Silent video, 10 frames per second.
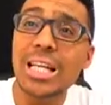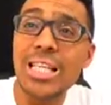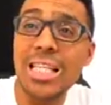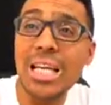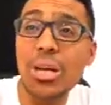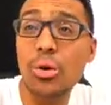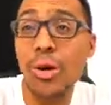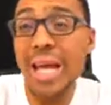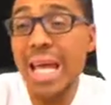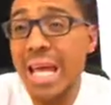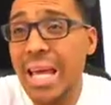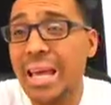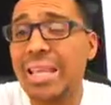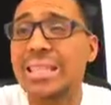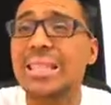She or
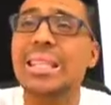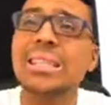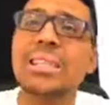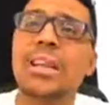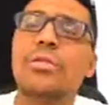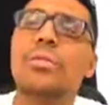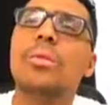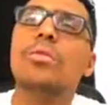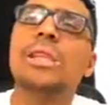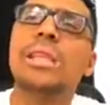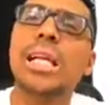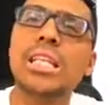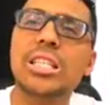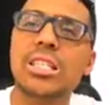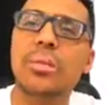he is listening from a
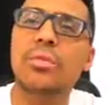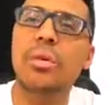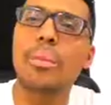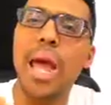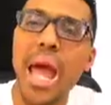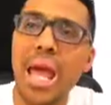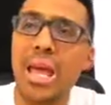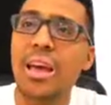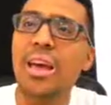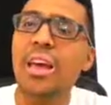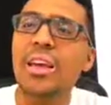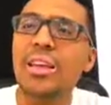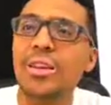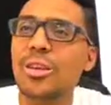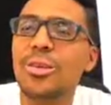relationship, from, hey,
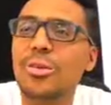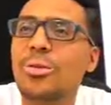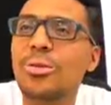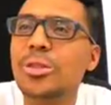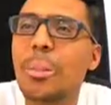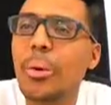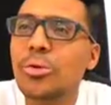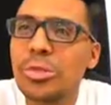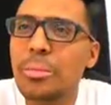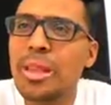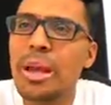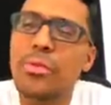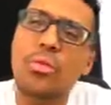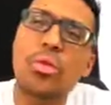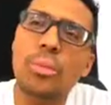you're supposed to be
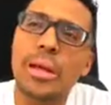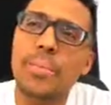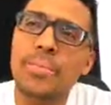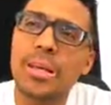there for me.